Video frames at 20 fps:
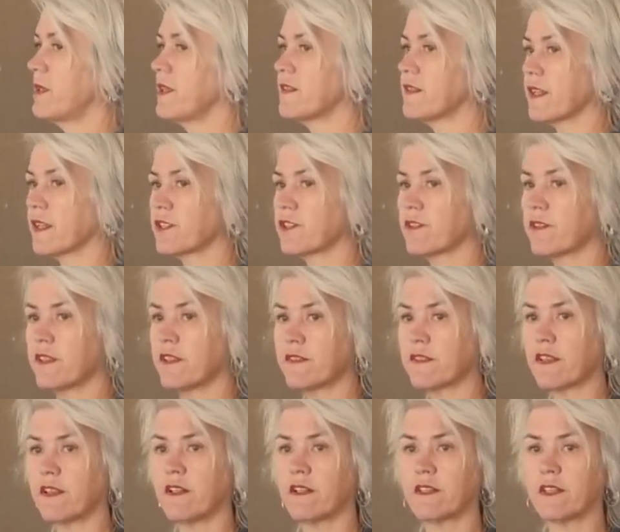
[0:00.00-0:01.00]
been sexually
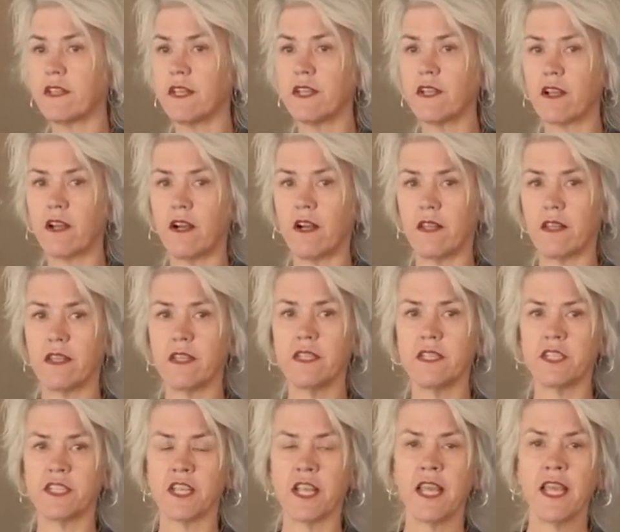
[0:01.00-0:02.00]
assaulted in
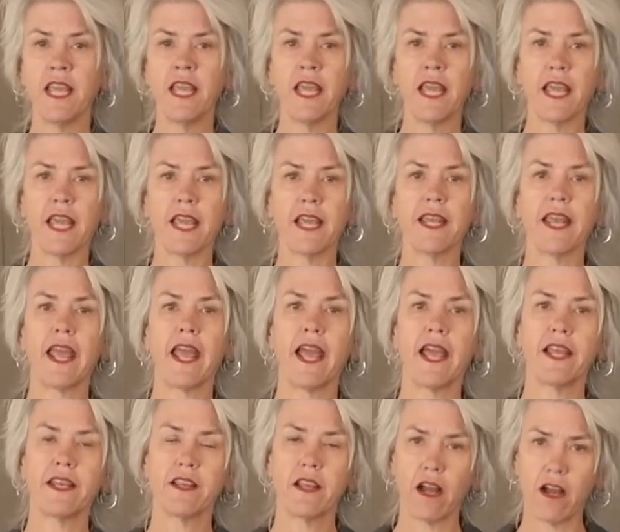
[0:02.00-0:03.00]
college and
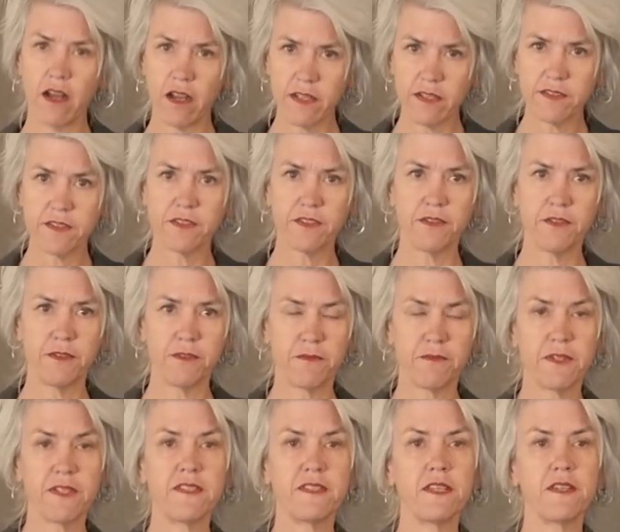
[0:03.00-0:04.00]
had gone to
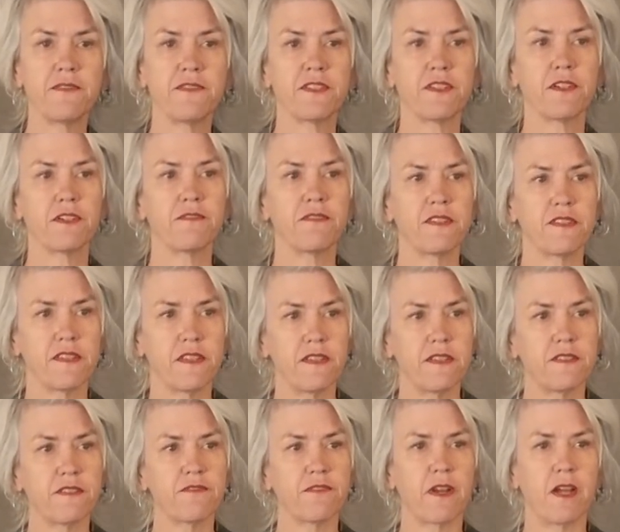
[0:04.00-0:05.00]
receive
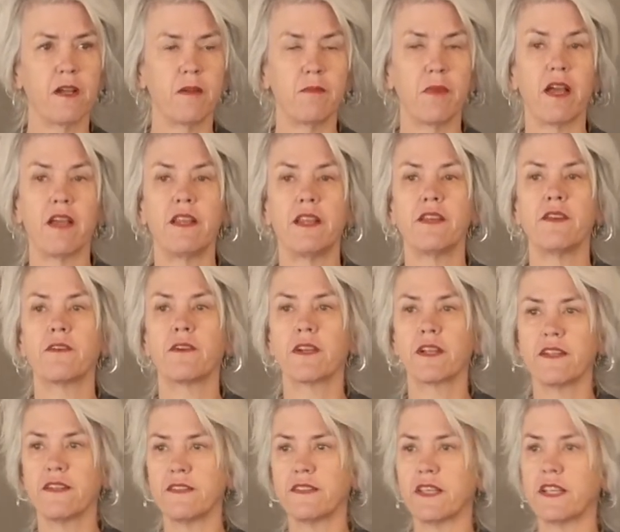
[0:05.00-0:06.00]
services from an
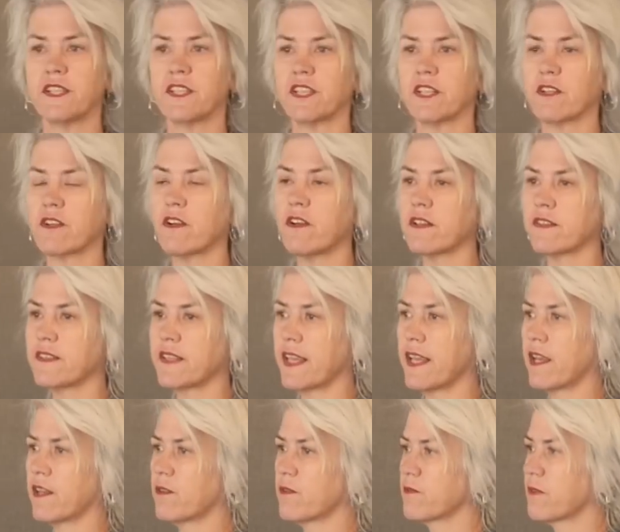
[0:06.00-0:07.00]
organization called
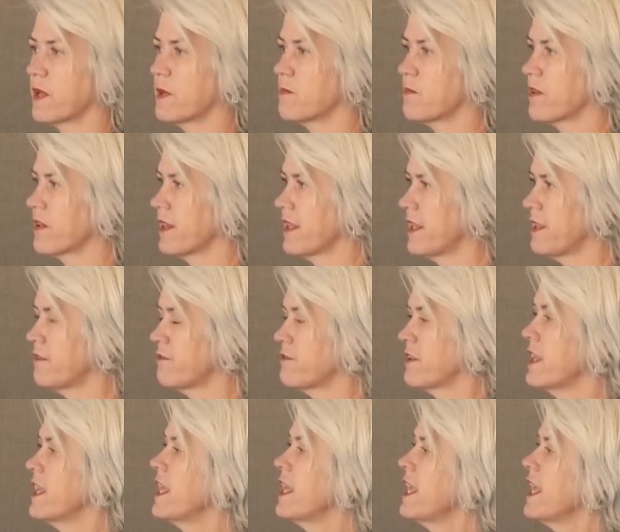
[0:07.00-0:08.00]
Seattle Rape Relief.
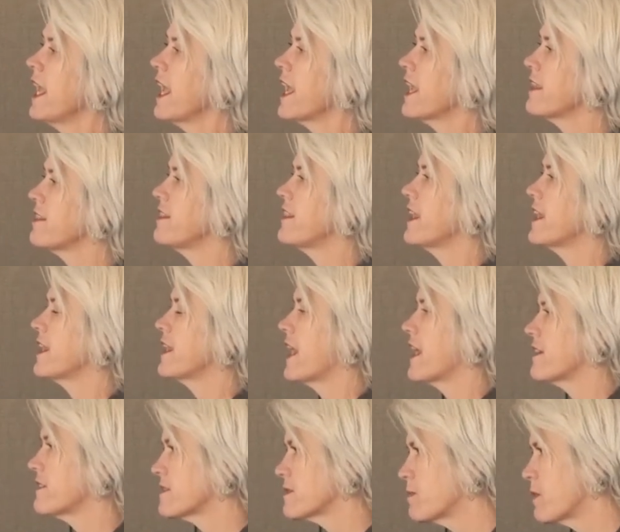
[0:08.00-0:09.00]
And then
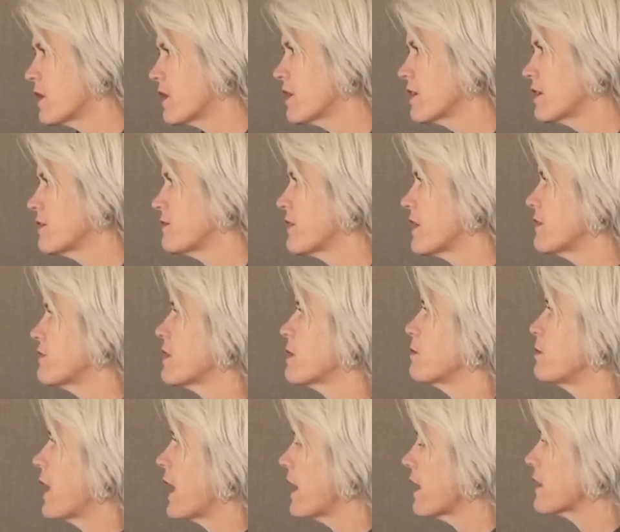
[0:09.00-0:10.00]
as a part of giving
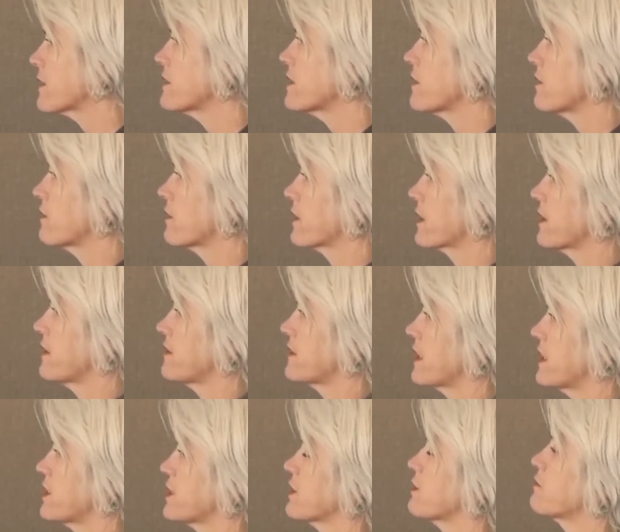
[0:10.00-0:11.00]
back to the
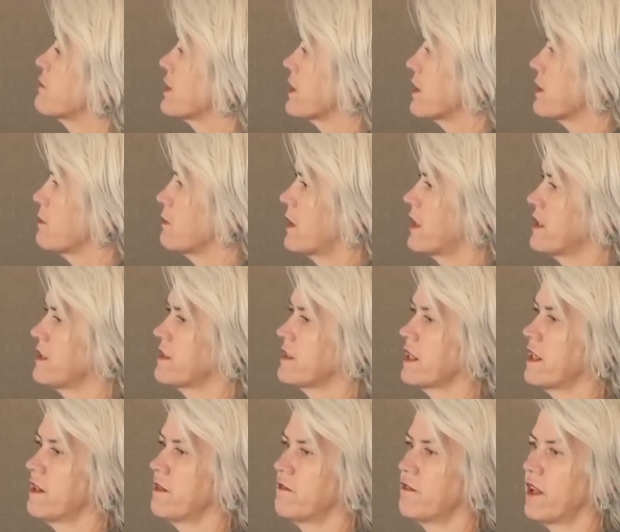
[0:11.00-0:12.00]
organization, really wanted
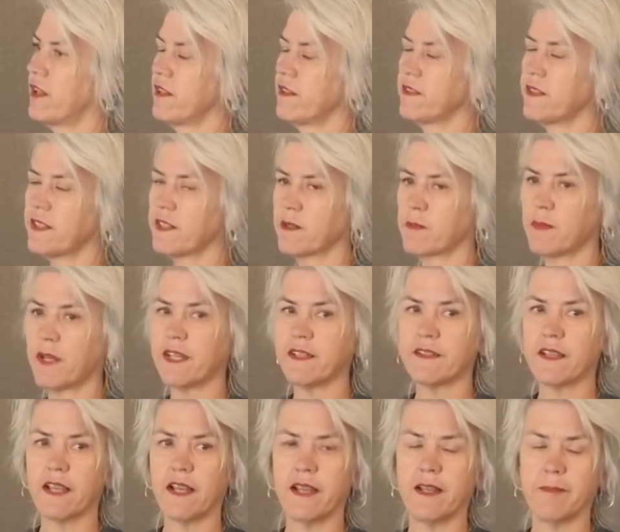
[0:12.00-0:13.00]
to volunteer my
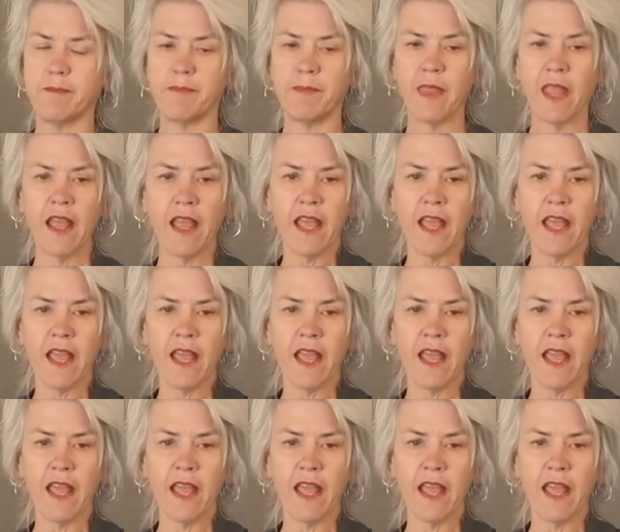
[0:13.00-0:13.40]
time.